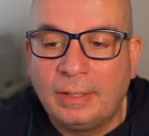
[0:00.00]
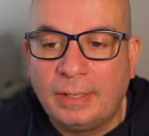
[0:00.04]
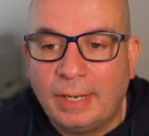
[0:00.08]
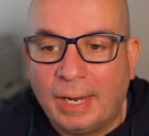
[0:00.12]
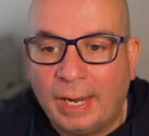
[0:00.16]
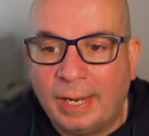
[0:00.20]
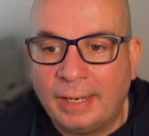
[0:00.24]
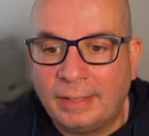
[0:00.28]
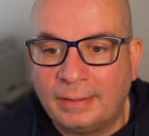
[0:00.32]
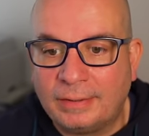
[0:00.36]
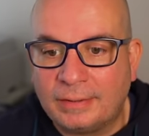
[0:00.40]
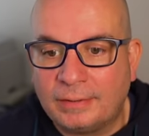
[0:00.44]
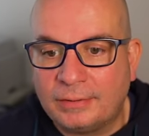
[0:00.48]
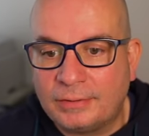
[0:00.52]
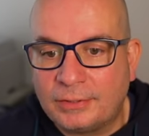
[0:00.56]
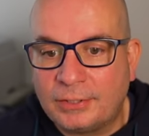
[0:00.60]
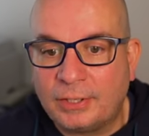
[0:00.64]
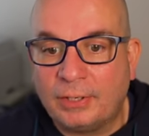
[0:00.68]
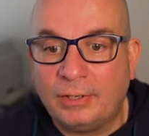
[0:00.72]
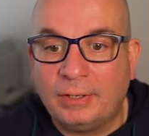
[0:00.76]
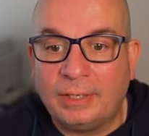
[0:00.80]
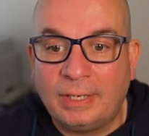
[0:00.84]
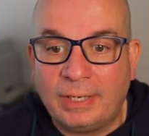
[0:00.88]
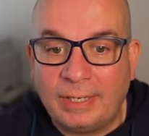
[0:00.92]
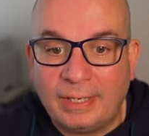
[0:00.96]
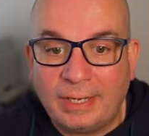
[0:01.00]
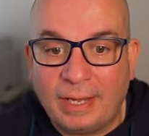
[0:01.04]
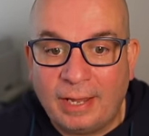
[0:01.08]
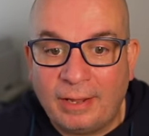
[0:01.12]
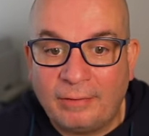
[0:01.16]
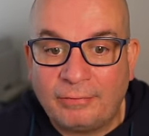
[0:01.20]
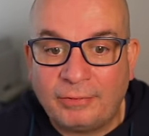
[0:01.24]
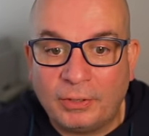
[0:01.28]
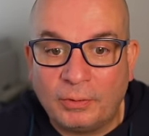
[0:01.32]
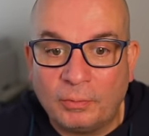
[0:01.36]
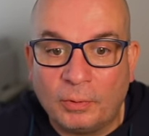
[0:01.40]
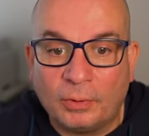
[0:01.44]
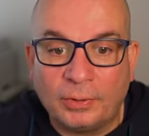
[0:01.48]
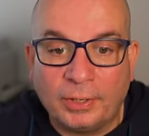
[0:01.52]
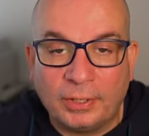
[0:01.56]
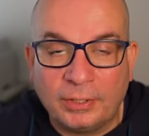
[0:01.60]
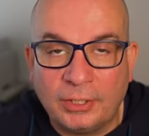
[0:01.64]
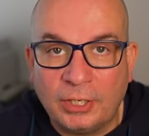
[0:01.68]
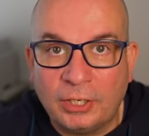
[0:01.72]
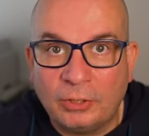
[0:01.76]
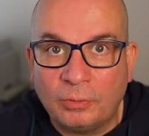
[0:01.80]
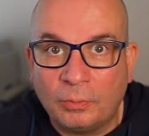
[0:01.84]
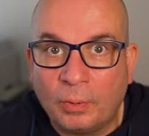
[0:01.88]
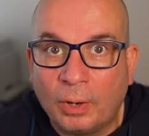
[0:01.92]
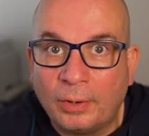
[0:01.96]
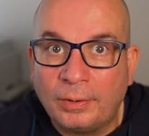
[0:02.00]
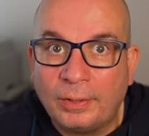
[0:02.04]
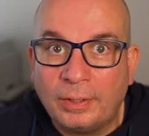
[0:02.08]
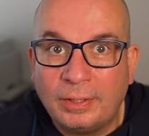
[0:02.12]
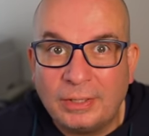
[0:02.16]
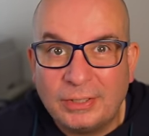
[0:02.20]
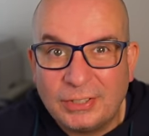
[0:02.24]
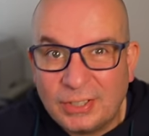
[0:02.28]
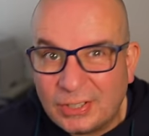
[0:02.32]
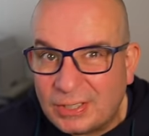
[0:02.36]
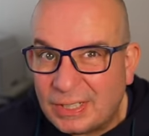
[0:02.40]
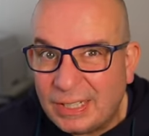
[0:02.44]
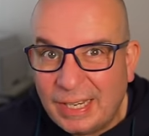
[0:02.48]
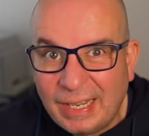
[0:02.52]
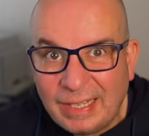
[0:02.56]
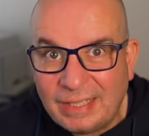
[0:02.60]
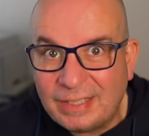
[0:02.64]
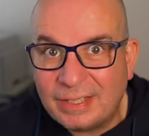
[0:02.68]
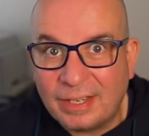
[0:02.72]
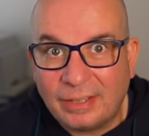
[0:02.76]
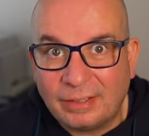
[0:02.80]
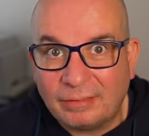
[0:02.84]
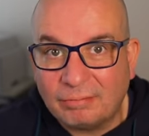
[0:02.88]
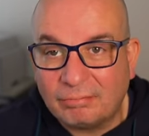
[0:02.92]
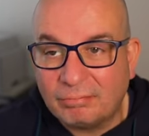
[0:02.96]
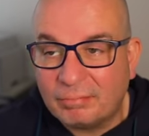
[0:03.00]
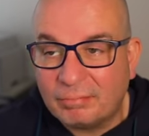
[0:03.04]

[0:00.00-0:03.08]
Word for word: And certainly if you want a new one, just lease it.